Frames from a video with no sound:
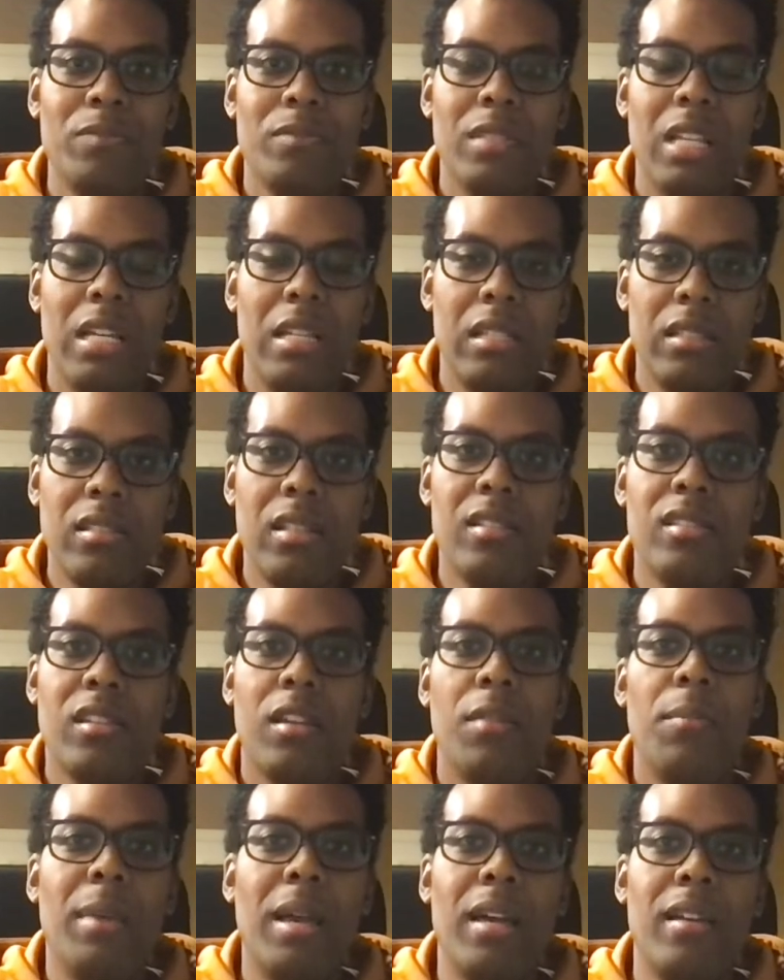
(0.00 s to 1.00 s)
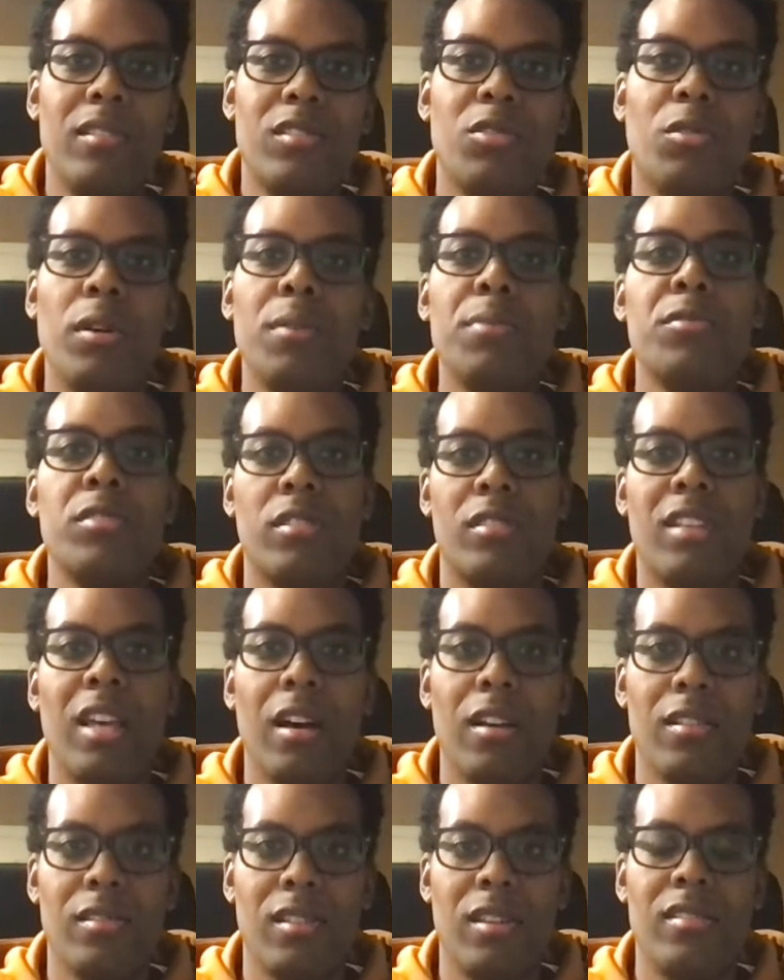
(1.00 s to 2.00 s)
It is his command. Scripture
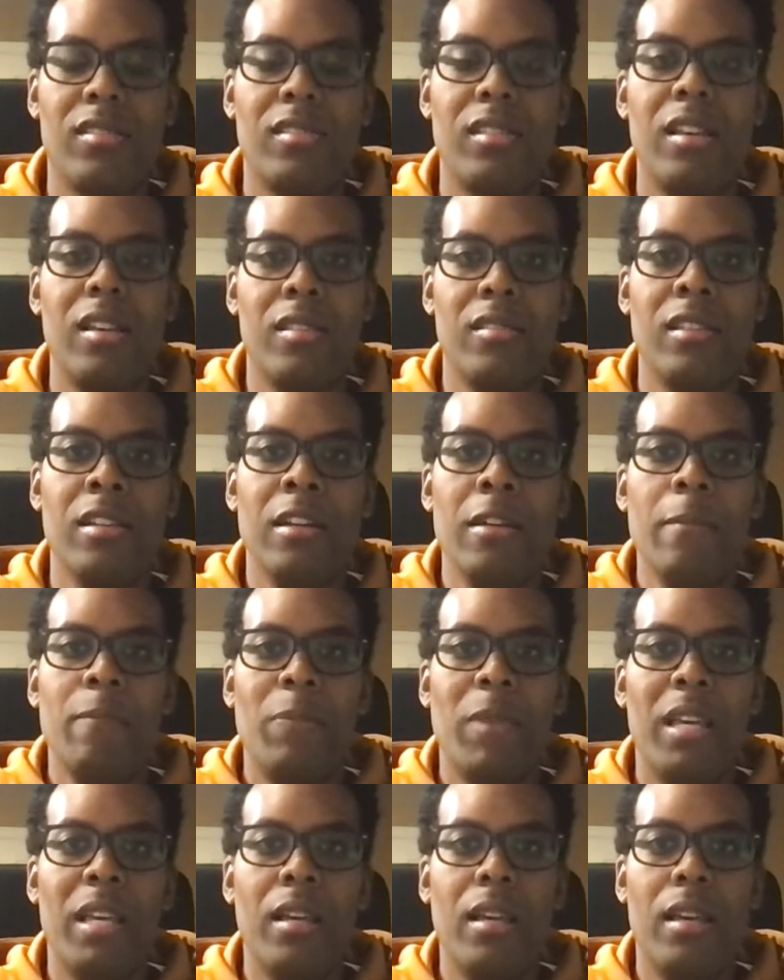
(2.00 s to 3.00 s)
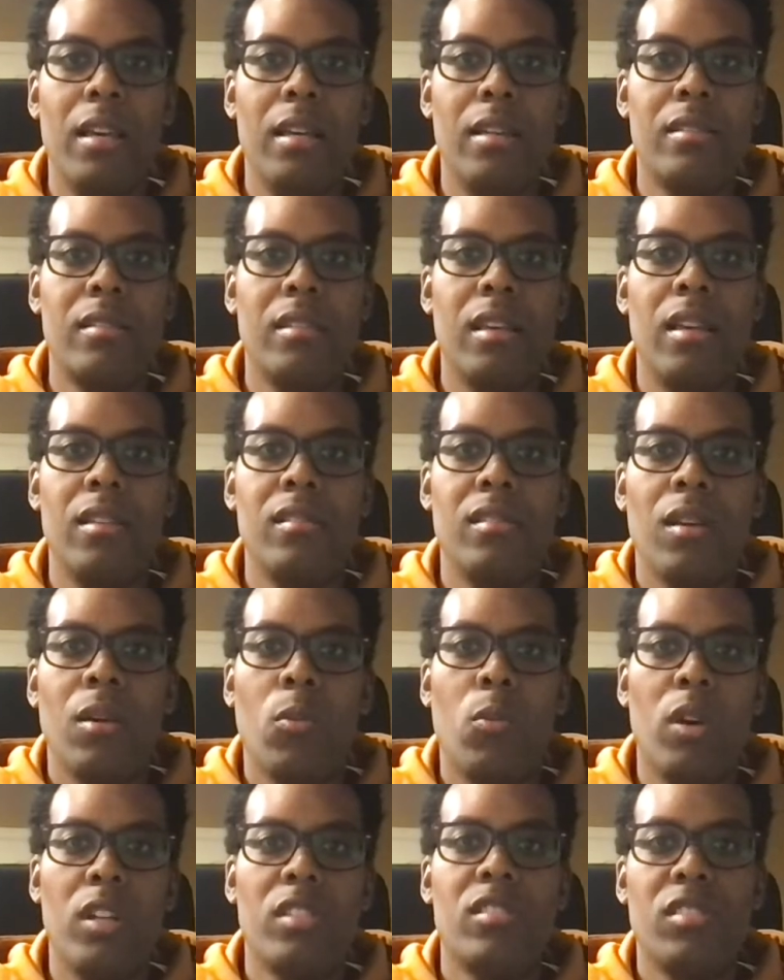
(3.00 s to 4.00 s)
tells us this. It says,
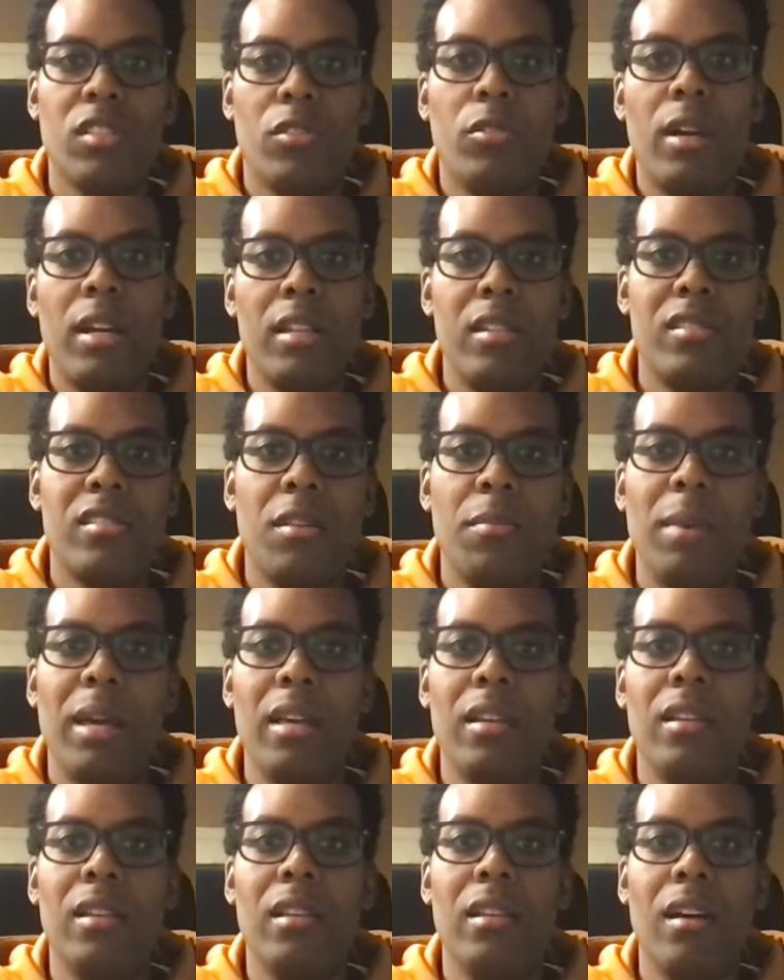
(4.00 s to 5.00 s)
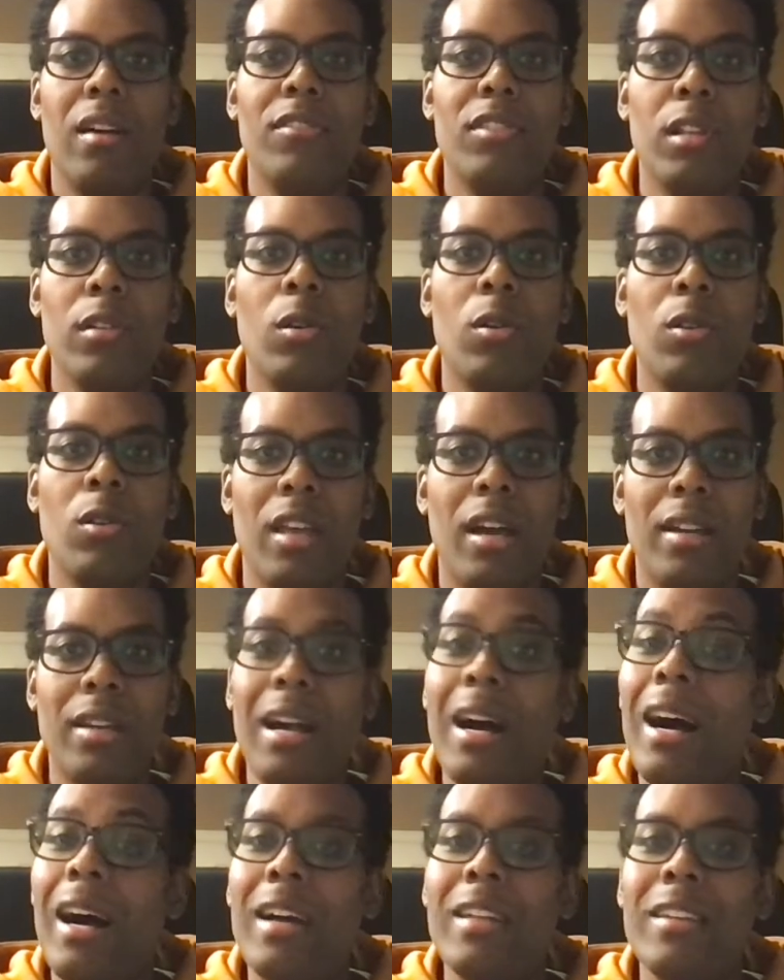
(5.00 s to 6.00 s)
what's the greatest commandment? Love the Lord thy
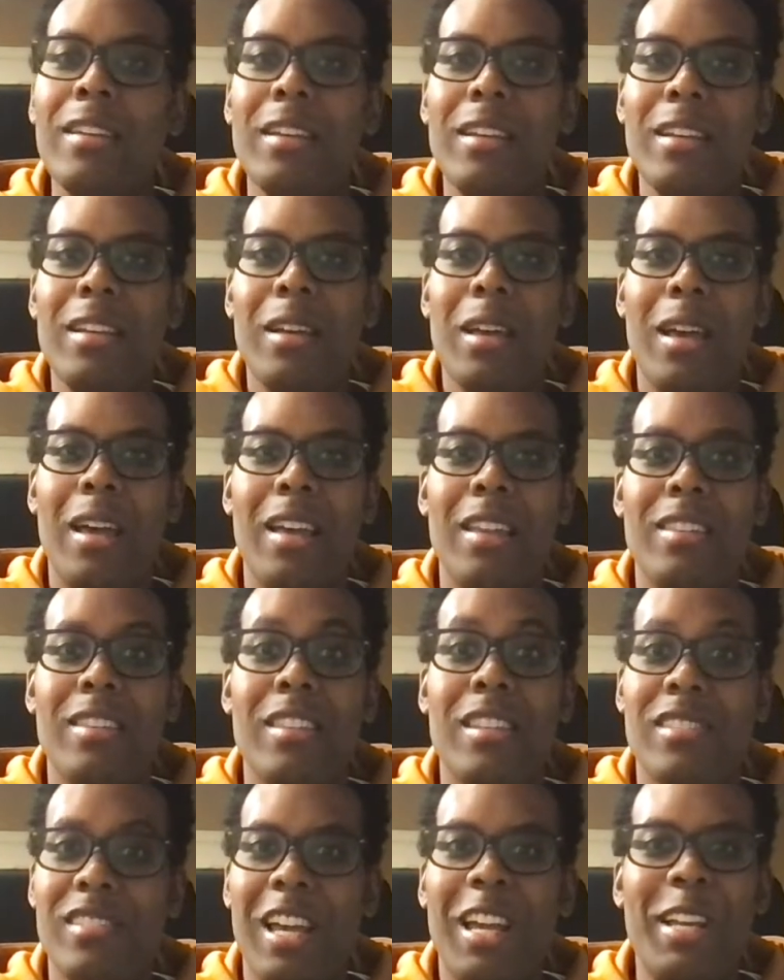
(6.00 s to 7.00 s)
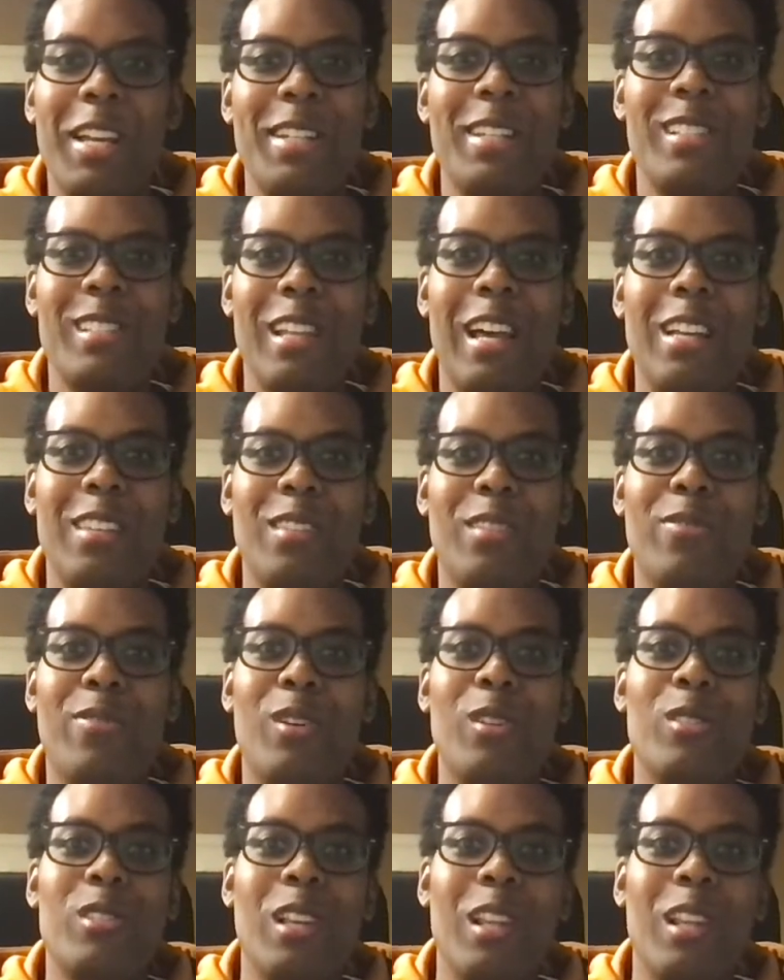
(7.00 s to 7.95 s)
God. And the second is like the first.